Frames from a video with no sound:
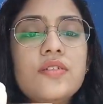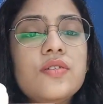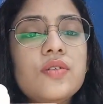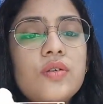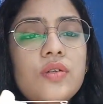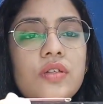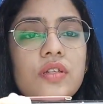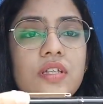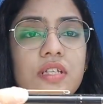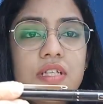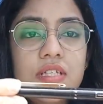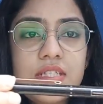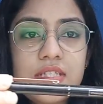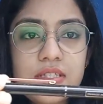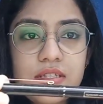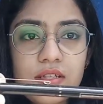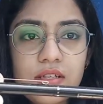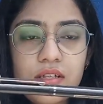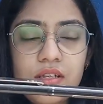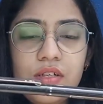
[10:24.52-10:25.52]
so
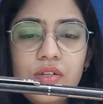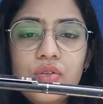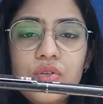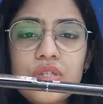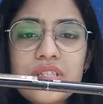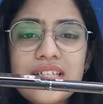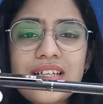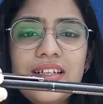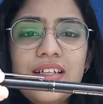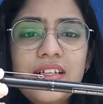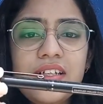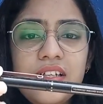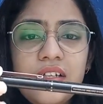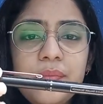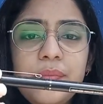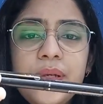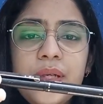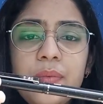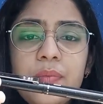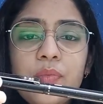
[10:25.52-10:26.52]
this looks a little
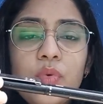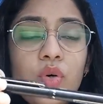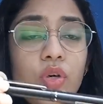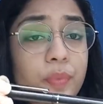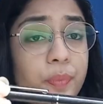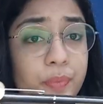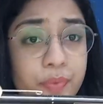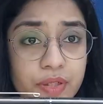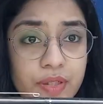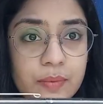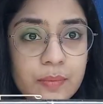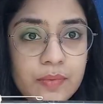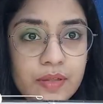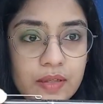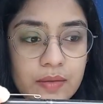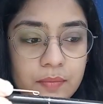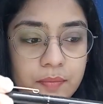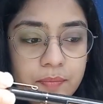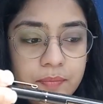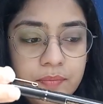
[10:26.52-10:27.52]
bit more
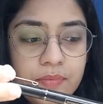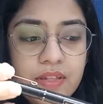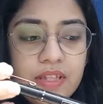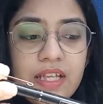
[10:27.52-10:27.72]
premium.